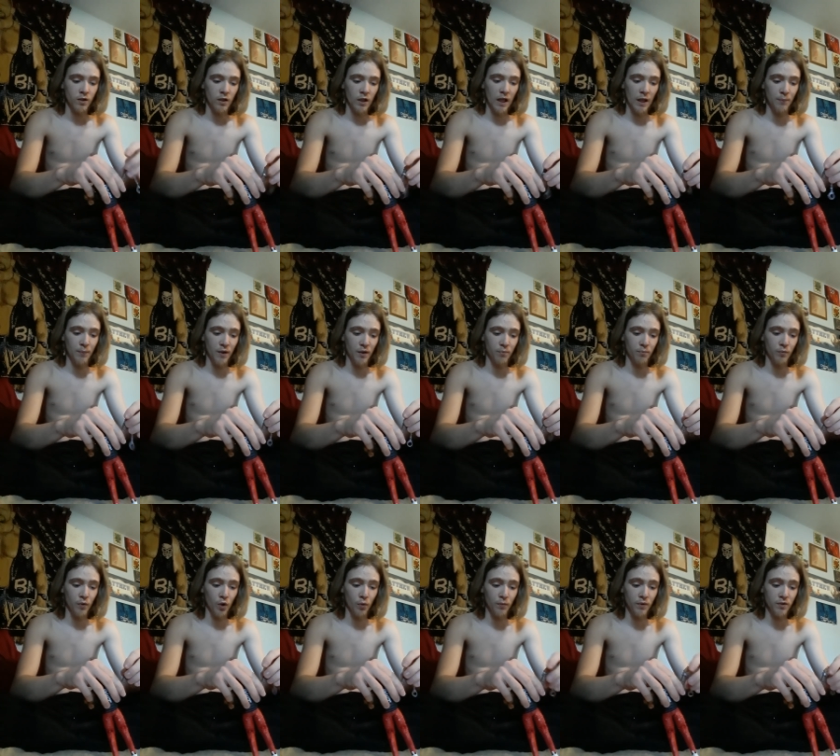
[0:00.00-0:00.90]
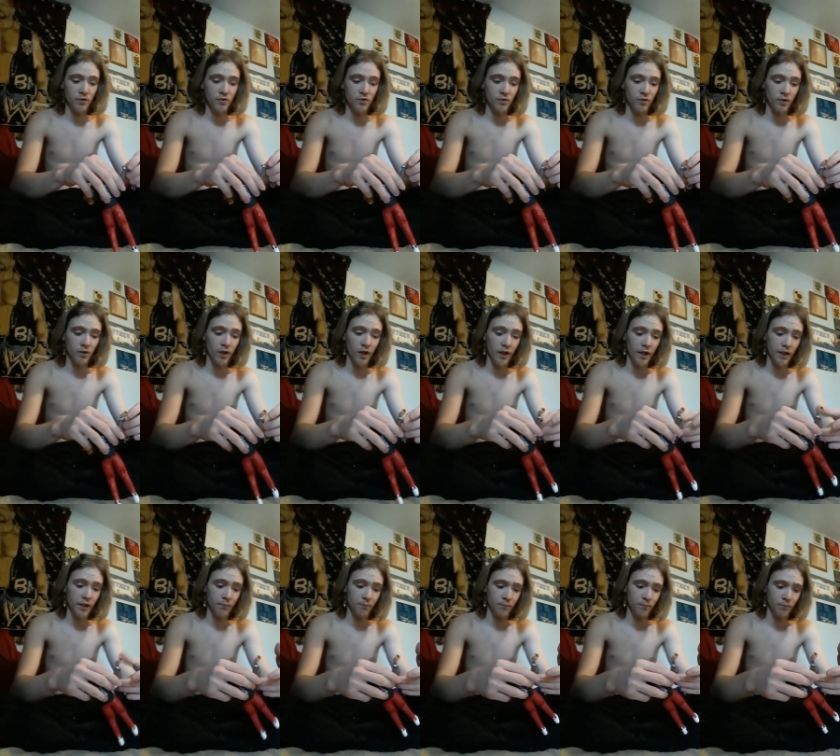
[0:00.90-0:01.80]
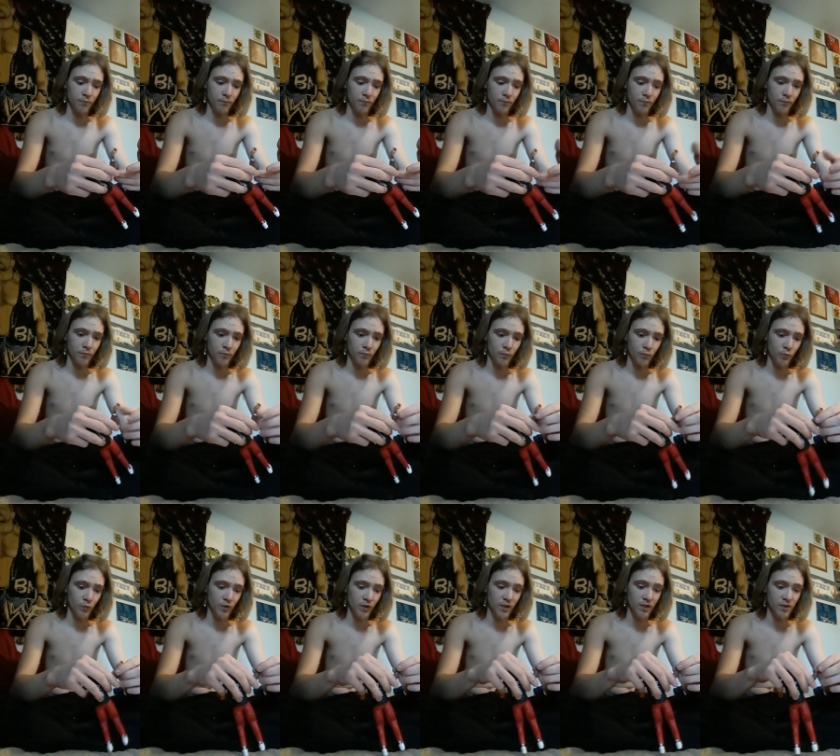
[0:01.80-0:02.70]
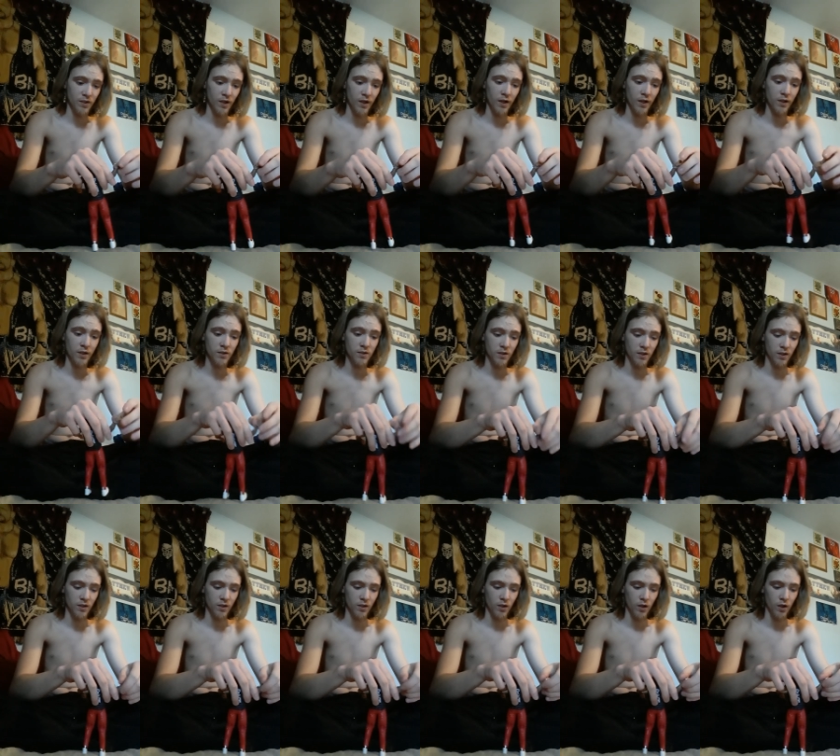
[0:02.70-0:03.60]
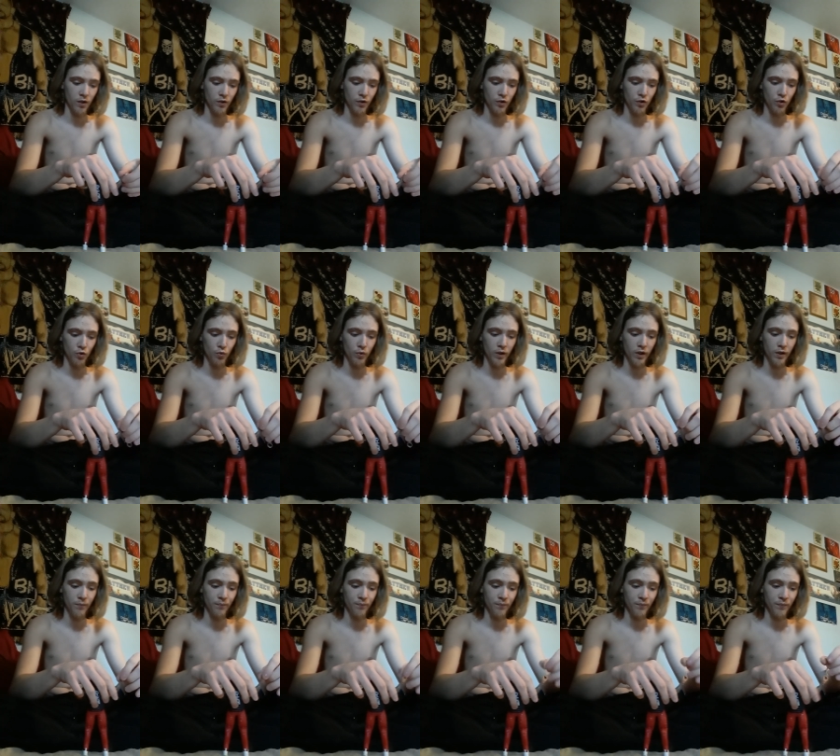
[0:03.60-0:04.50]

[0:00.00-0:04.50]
epic moments line with these guys and the New Day.